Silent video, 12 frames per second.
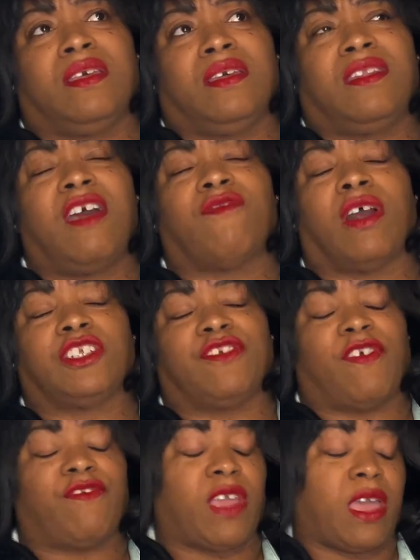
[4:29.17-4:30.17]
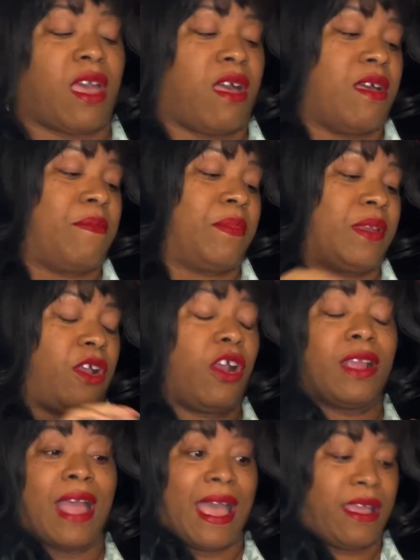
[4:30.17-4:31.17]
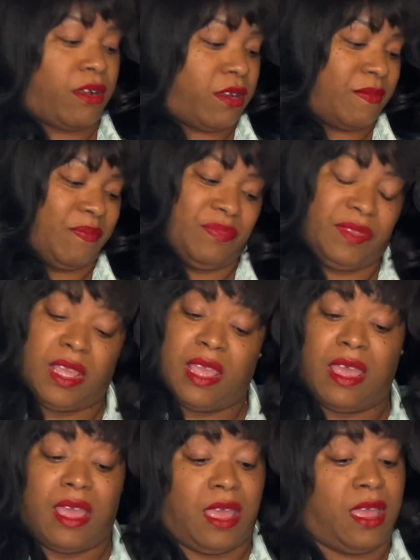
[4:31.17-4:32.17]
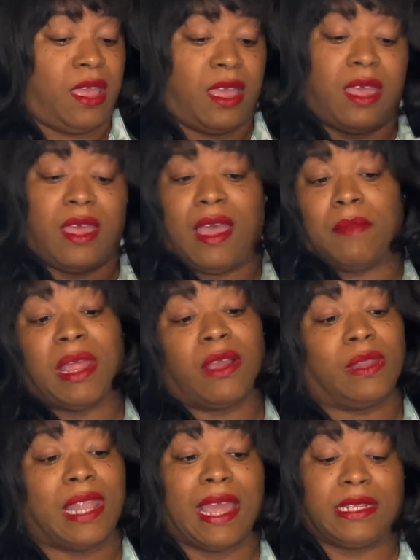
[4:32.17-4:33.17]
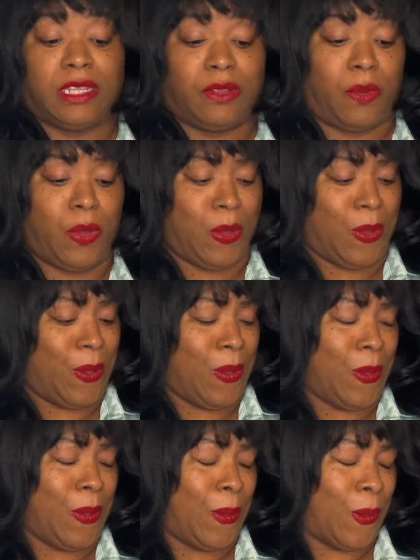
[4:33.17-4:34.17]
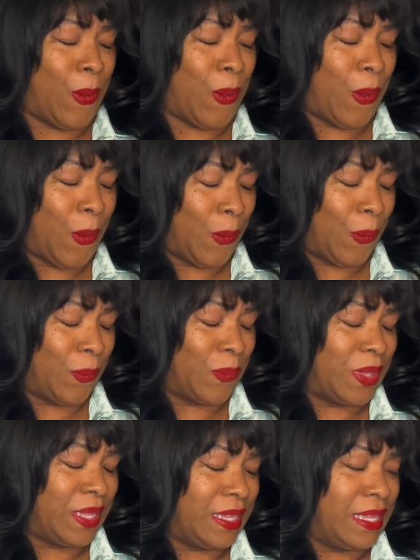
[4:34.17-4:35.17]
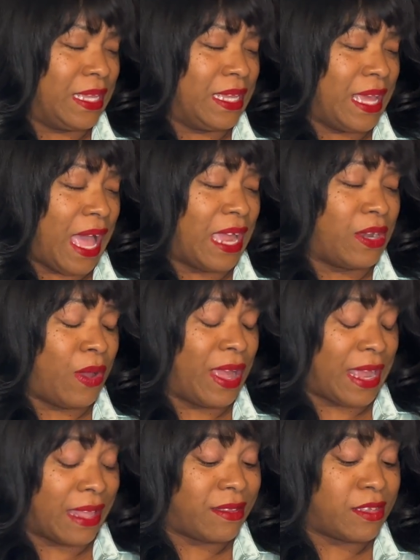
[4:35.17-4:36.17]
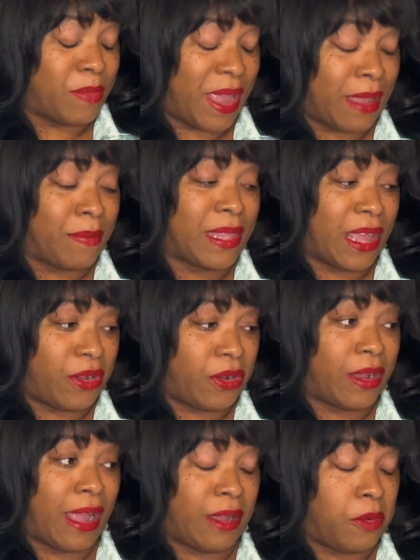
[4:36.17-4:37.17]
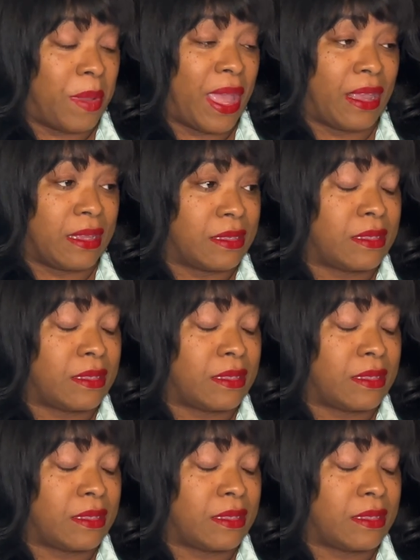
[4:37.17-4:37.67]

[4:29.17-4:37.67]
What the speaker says: not Roger Vivier, Kurt Geiger. I'm not gonna lie to you. Ooh! I know I got this bag, but that Kurt Geiger bag